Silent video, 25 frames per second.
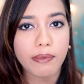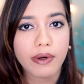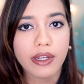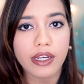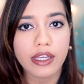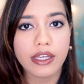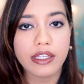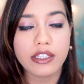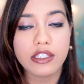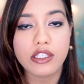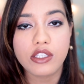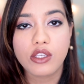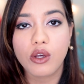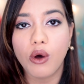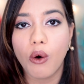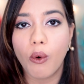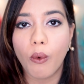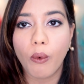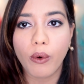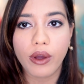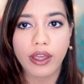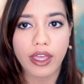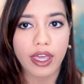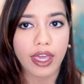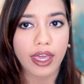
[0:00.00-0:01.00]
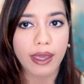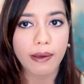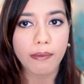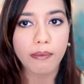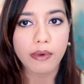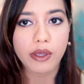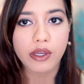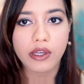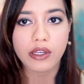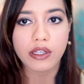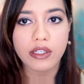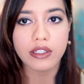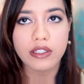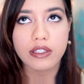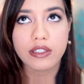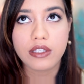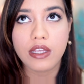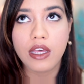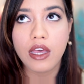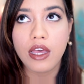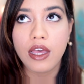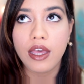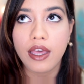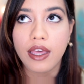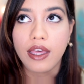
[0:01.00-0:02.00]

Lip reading: but it's okay because